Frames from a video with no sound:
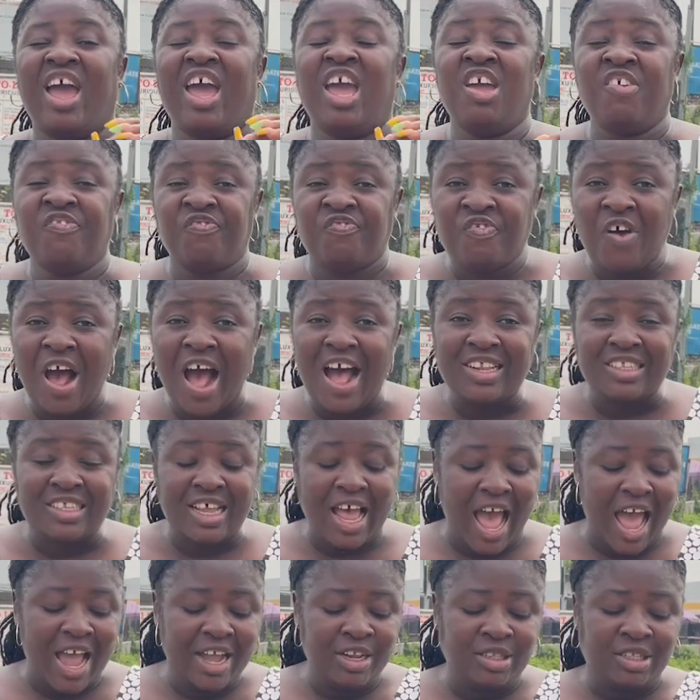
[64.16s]
In fact,
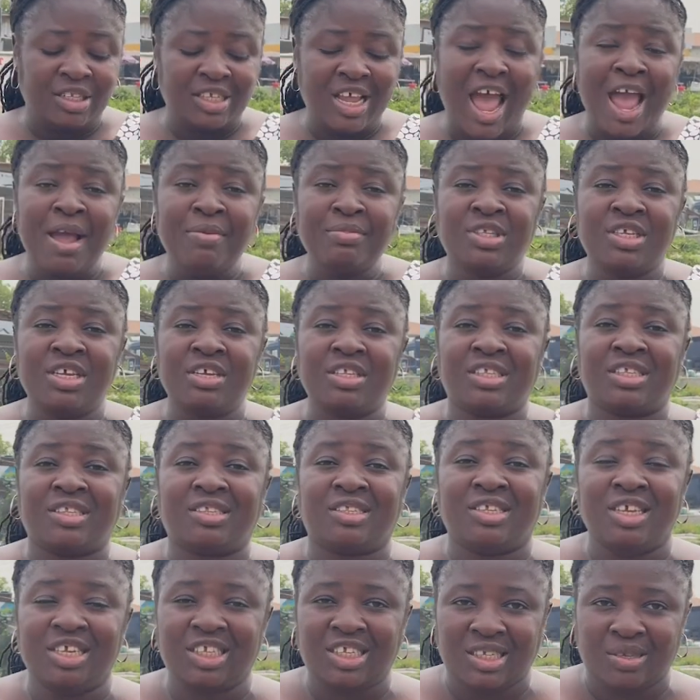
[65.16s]
I timed it
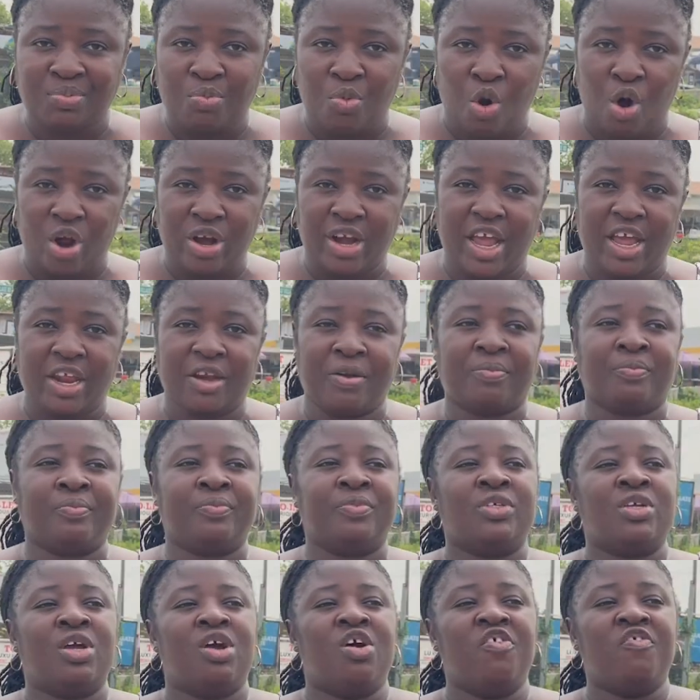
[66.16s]
this morning.
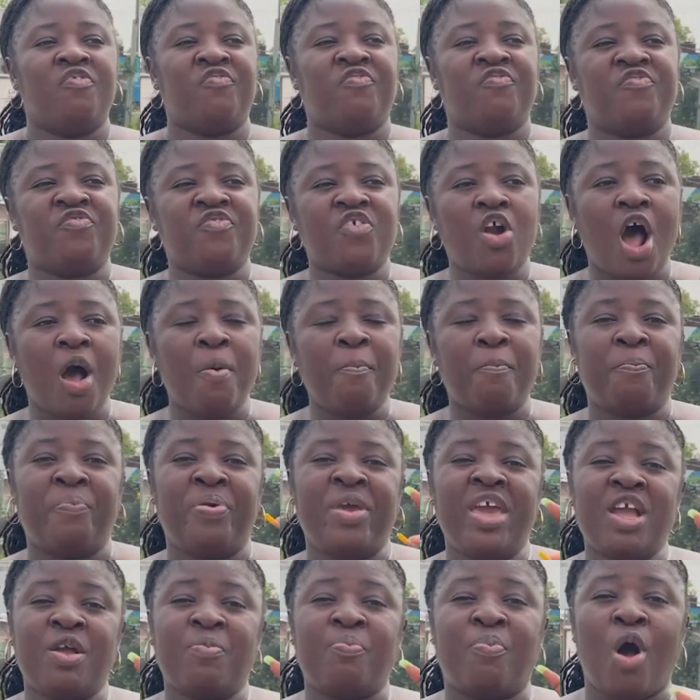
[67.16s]
From
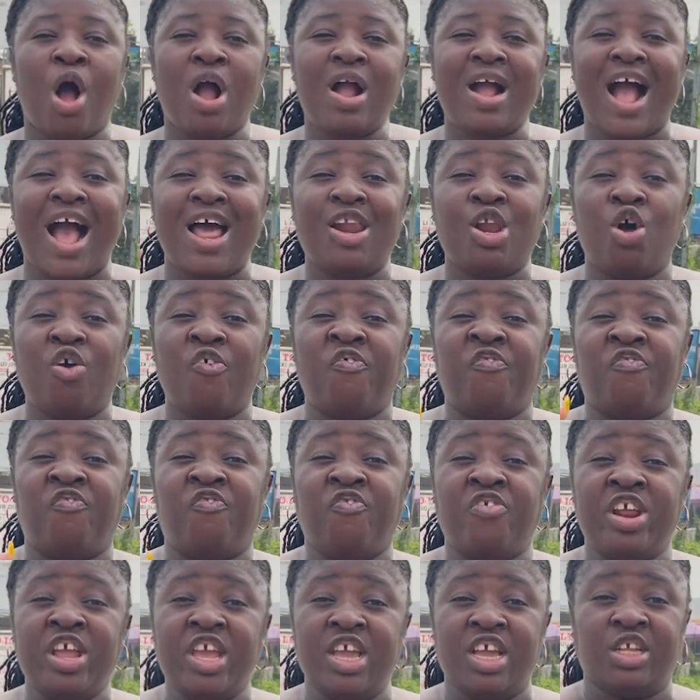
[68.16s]
Big Bungalow
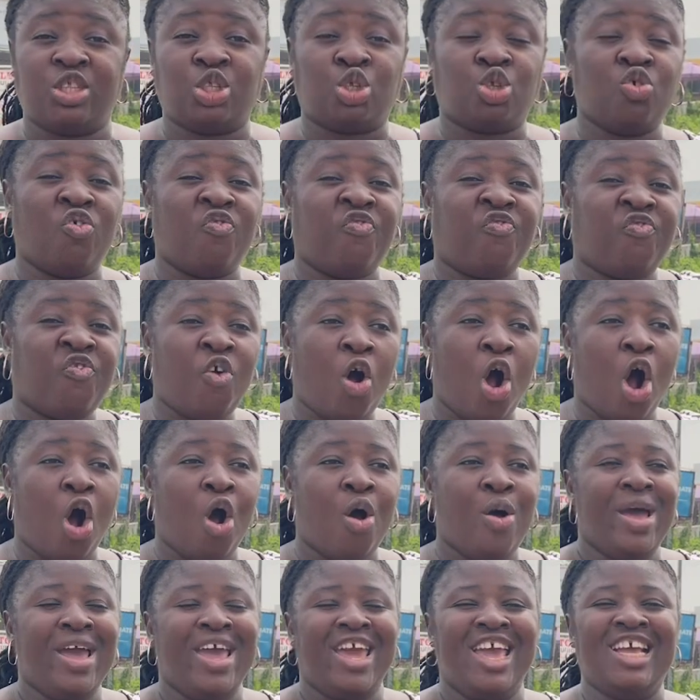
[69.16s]
3 to 4
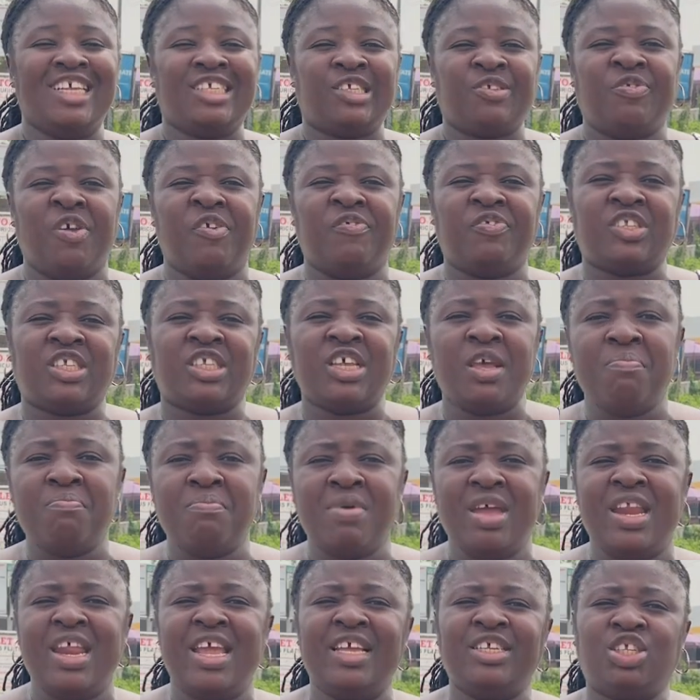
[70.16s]
is 15
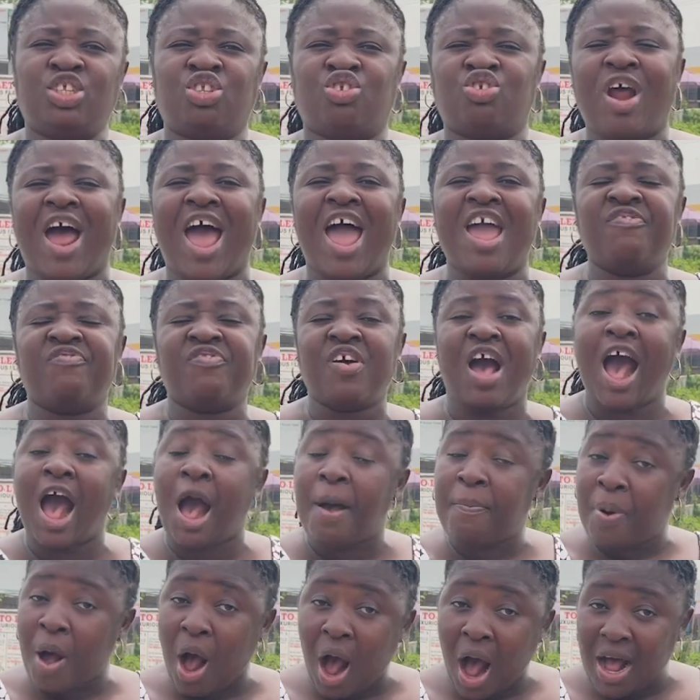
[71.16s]
minutes drive
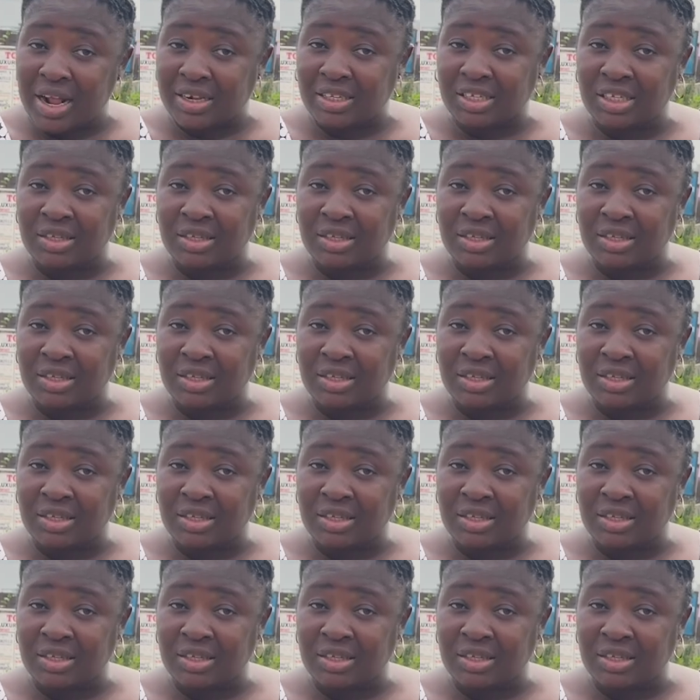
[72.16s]
apart.